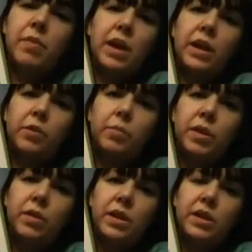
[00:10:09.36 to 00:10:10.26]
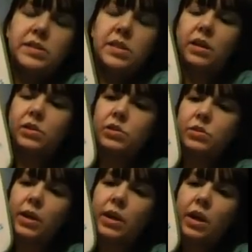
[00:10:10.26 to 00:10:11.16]
my writing, it'll be on the next slide,
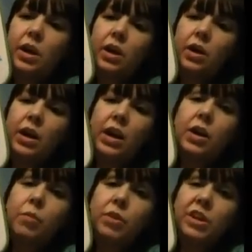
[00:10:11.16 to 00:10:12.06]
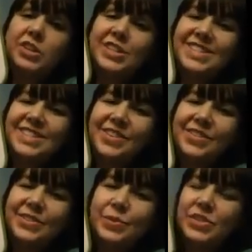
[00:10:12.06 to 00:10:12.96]
just wait. Okay, compressions
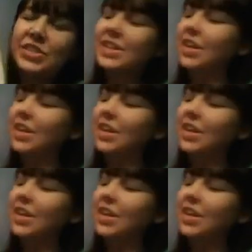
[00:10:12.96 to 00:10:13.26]
are the squishy